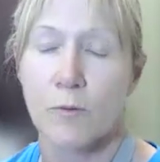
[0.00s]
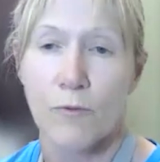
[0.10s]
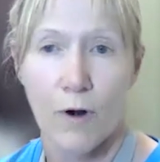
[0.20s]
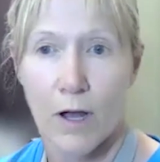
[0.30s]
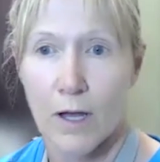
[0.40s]

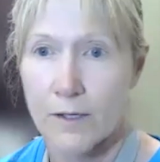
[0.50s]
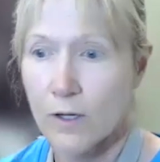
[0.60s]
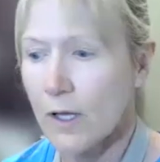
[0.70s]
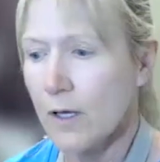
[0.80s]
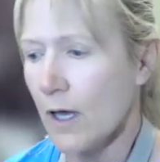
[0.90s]
broad
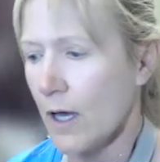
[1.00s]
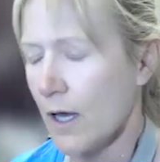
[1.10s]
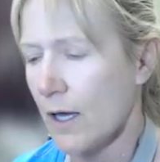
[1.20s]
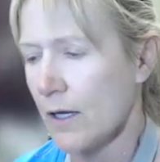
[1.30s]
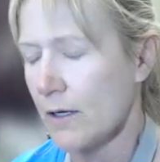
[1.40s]

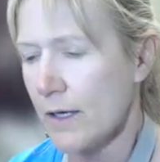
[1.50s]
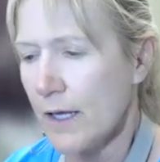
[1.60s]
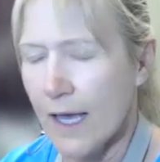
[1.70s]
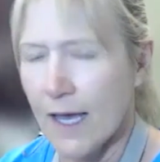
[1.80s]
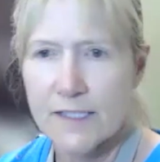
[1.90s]

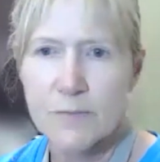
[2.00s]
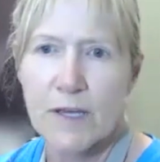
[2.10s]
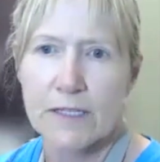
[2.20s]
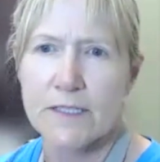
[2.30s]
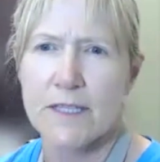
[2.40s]

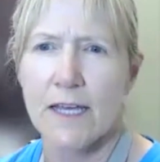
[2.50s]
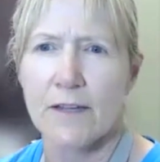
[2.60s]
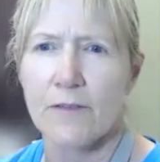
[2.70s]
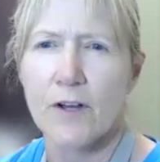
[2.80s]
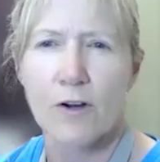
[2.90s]
aspect
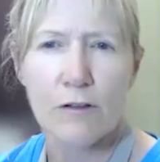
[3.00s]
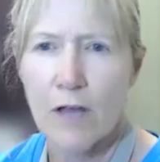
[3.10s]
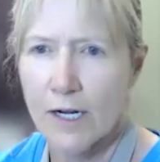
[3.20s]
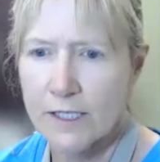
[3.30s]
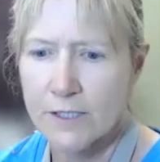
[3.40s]
that there are a
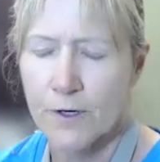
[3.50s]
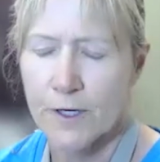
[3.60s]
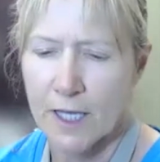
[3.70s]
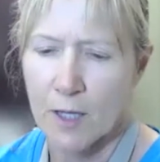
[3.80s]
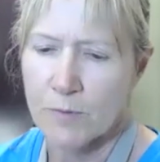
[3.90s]
lot of
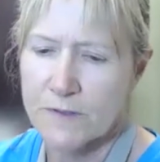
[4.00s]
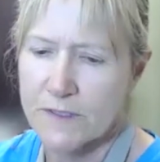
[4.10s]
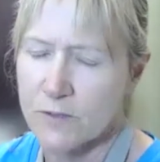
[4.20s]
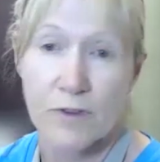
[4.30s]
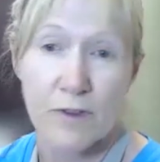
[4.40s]
different
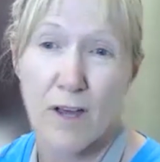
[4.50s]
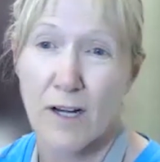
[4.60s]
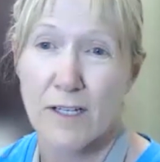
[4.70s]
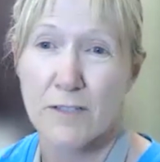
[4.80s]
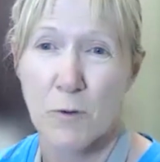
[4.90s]
campuses with a
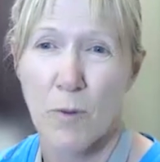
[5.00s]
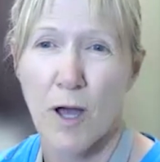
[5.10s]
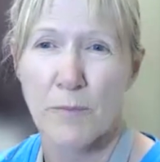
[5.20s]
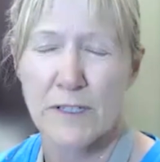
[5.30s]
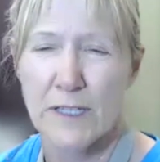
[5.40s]
lot of different
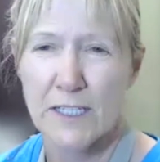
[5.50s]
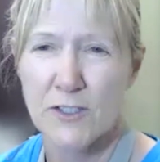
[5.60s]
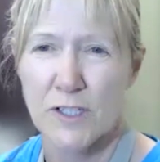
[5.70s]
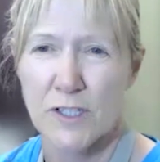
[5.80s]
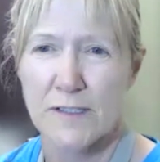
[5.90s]

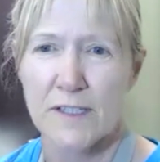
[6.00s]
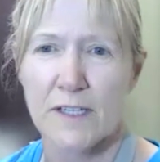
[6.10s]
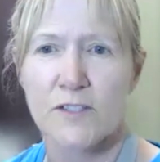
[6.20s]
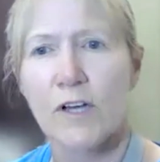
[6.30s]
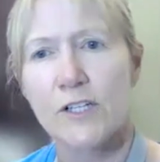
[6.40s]
populations.
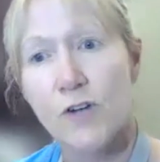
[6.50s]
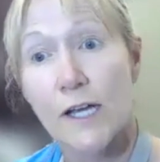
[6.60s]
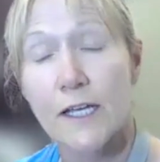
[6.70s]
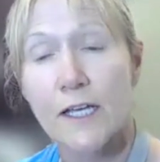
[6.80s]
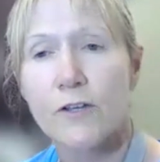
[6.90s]
And so I try
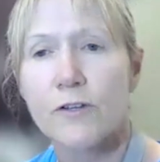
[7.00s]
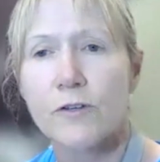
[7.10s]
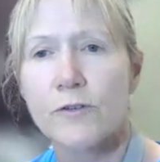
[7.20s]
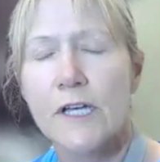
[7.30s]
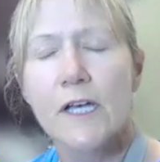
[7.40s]
to
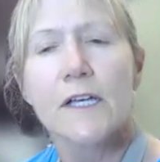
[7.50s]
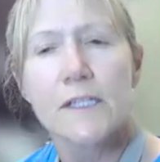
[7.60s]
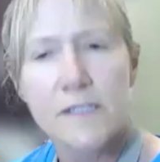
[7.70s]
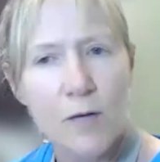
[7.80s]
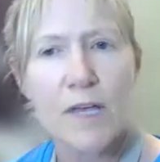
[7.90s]
include
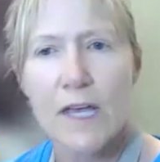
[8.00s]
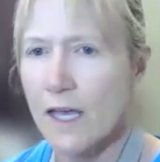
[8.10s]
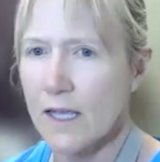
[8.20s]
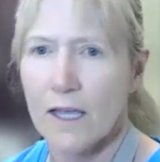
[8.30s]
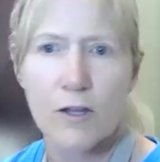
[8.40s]
some
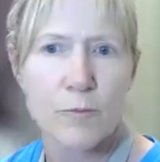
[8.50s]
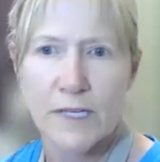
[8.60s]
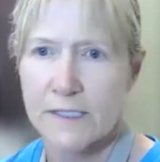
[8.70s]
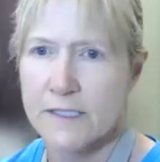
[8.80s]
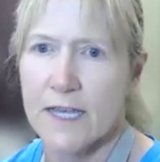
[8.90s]

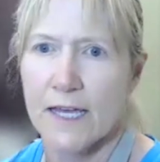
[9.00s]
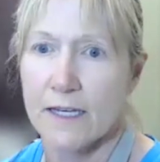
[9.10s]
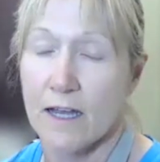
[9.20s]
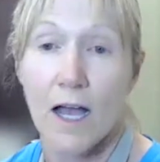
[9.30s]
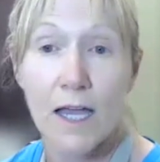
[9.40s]
elements
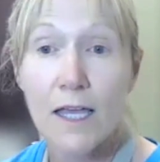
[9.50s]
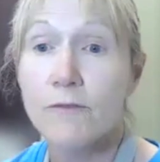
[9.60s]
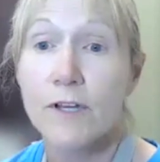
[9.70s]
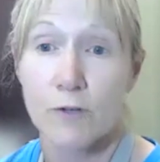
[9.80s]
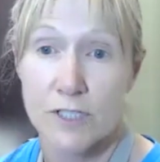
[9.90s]
that I have
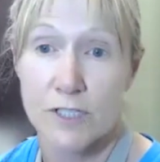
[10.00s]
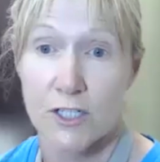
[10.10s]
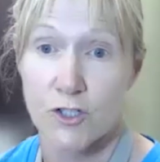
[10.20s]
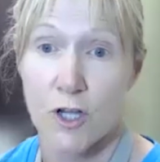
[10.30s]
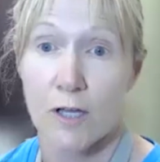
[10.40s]
never
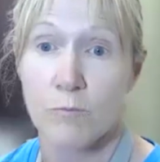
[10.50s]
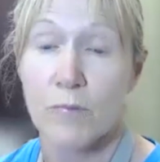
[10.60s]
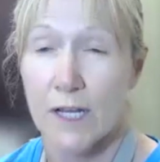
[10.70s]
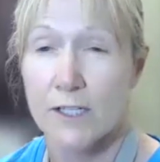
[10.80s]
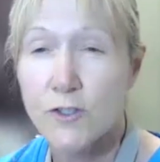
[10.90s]
touched on,
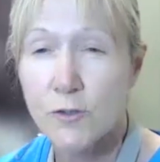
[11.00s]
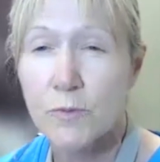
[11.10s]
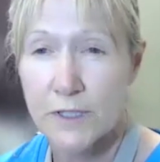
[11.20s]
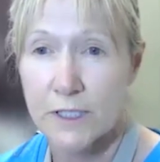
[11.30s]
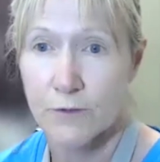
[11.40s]
but I do
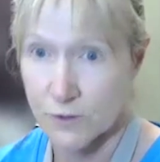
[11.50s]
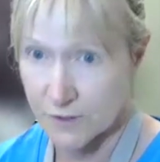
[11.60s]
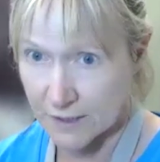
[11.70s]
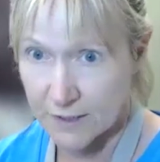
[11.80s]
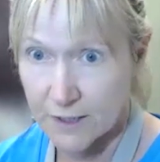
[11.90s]
believe are
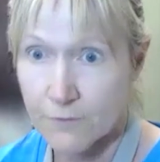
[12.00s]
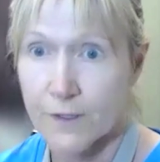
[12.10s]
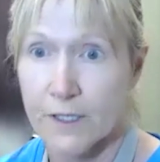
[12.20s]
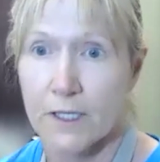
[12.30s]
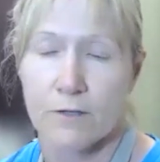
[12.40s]

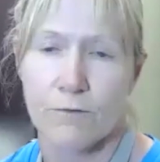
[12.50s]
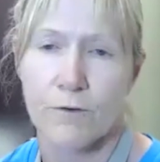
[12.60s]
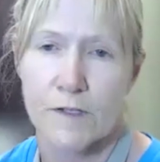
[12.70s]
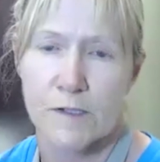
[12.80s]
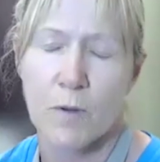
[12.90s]
significant
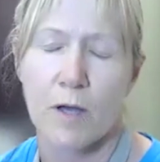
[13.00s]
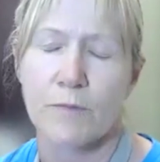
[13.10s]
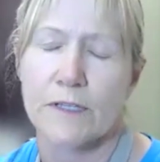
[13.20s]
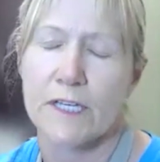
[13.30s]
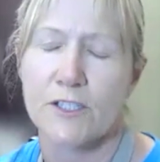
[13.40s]
for this
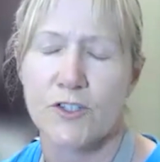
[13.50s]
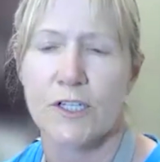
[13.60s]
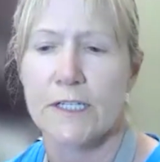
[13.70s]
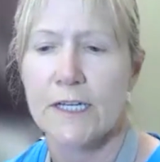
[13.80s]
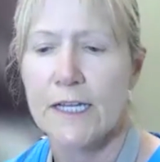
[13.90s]

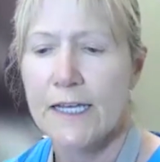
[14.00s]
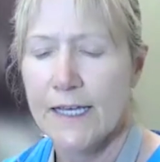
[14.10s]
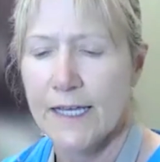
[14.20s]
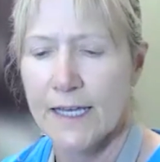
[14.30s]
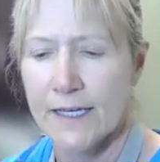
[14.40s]
population.
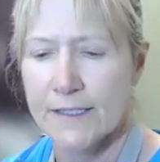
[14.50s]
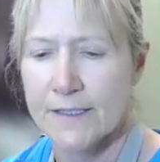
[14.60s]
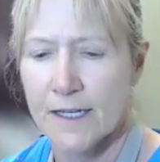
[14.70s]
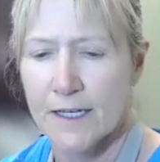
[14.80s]
And